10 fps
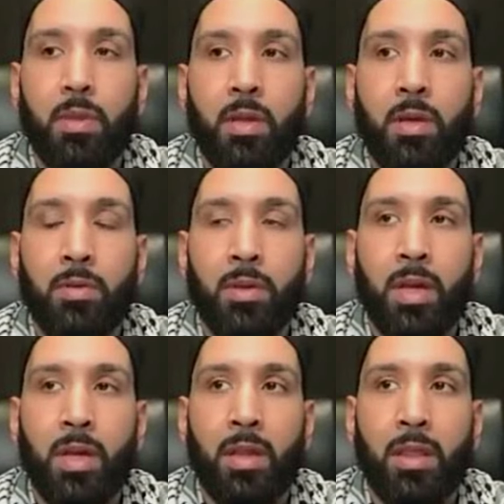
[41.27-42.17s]

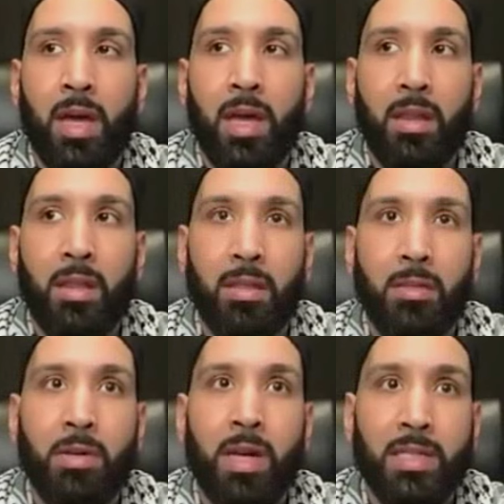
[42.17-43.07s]
That
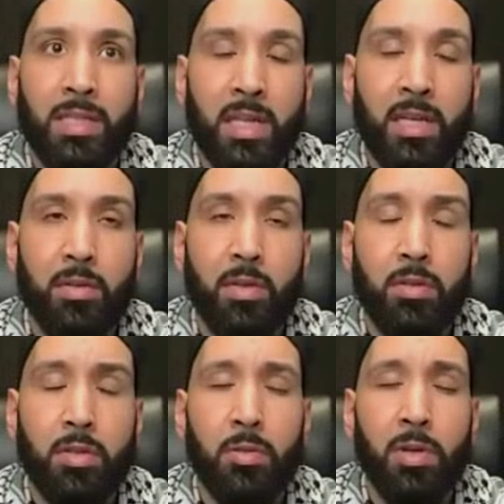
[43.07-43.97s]
do not say of
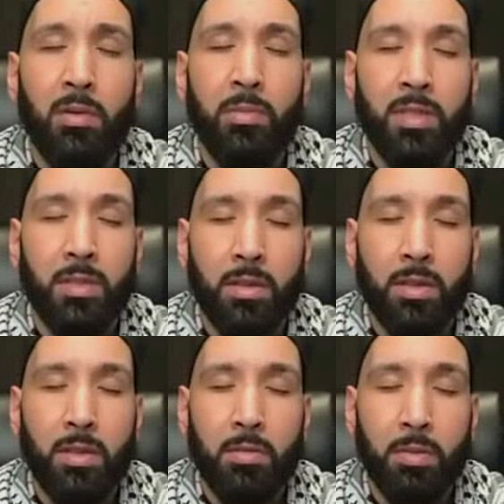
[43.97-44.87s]
those who have been
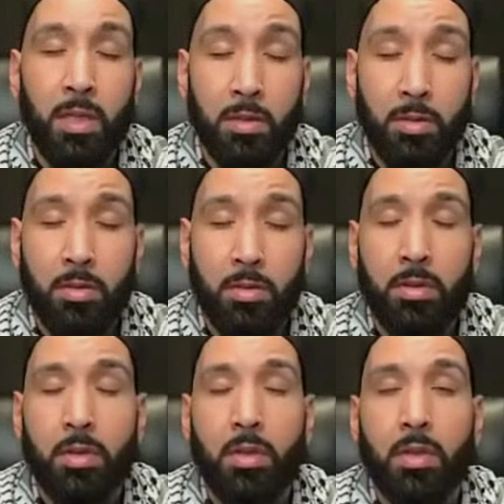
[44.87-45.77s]
killed
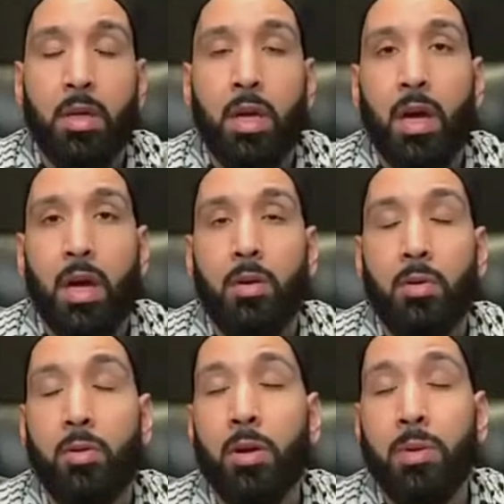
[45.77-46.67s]

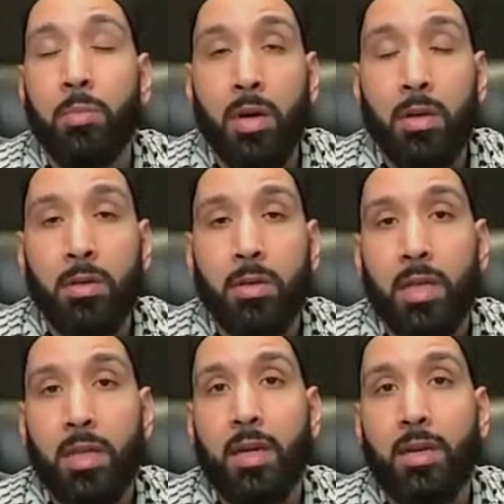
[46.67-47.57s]
or who have been martyred
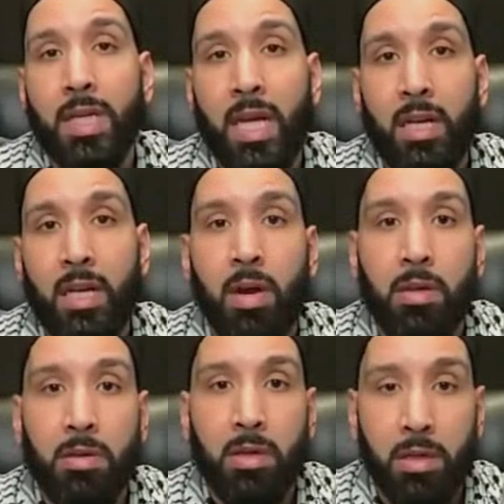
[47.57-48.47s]
that they are dead, rather
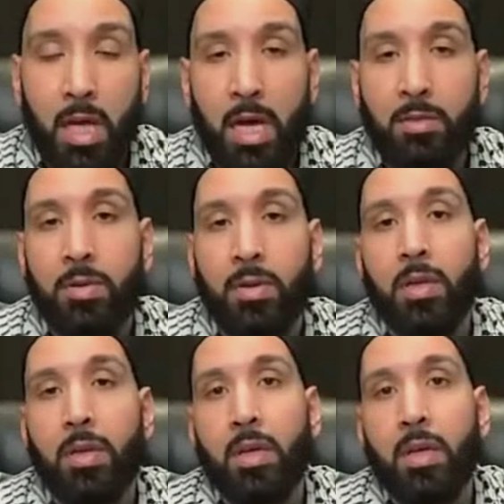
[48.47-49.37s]
they are alive.
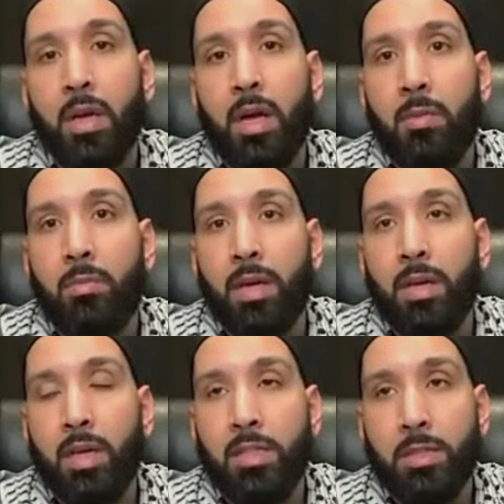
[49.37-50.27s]
And
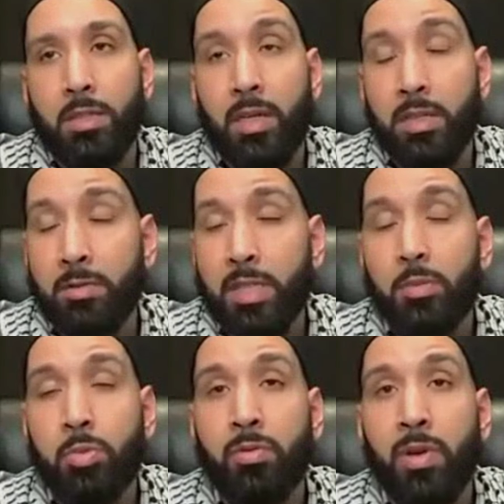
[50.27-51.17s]
Allah Azza wa Jal
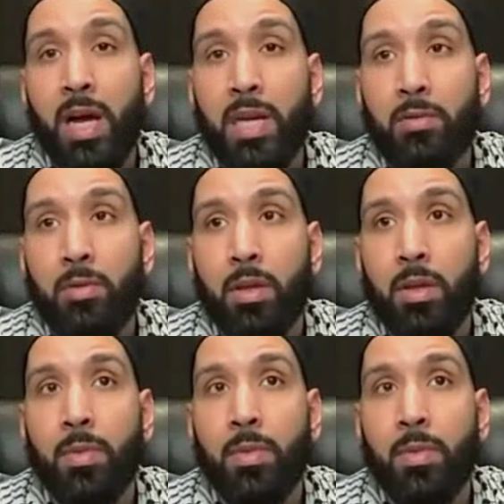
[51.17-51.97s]
is providing for them.